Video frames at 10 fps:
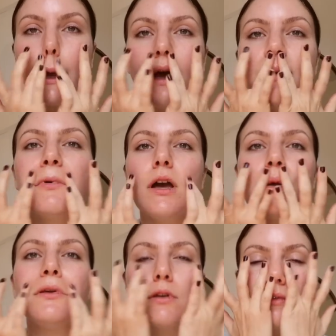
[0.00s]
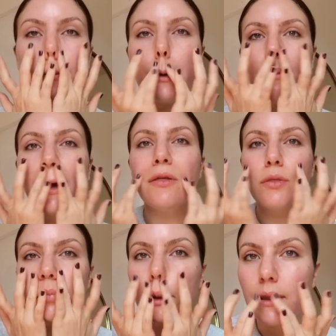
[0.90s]
have, I use around my mouth,
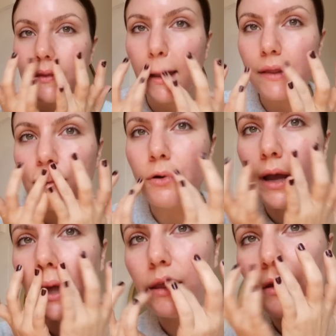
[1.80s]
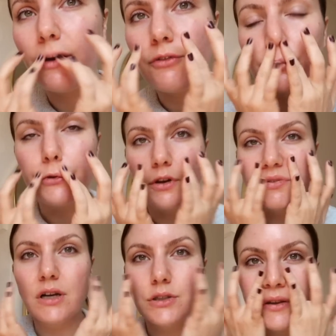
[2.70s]
because that's where you have also
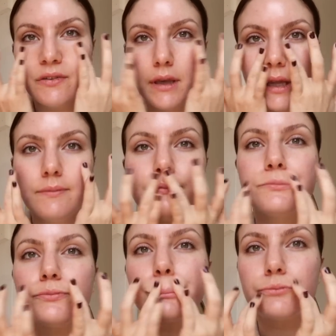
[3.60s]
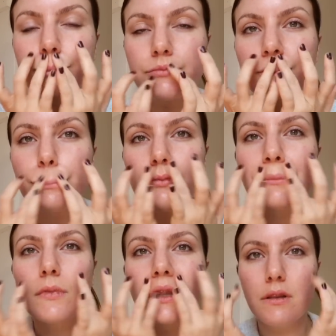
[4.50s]
fragile skin.
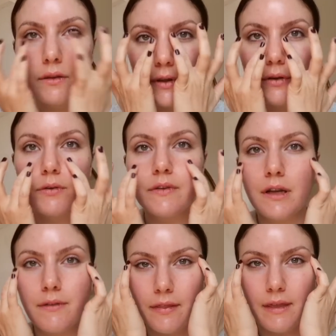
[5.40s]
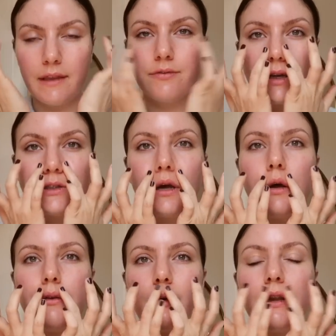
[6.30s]
So your skin around there is
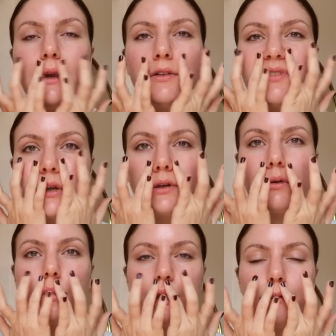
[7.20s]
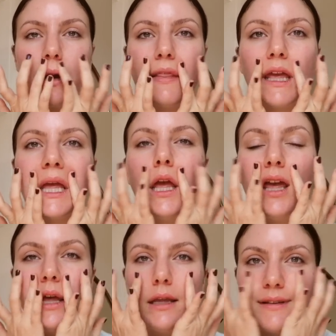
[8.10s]
fragile and around here is fragile, which is why they
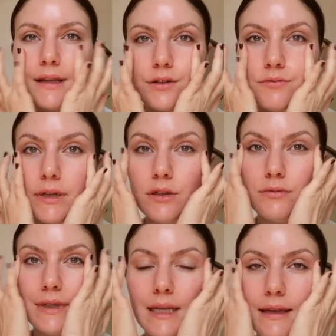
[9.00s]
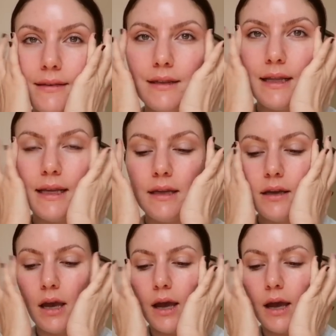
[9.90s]
tend to wrinkle really easily.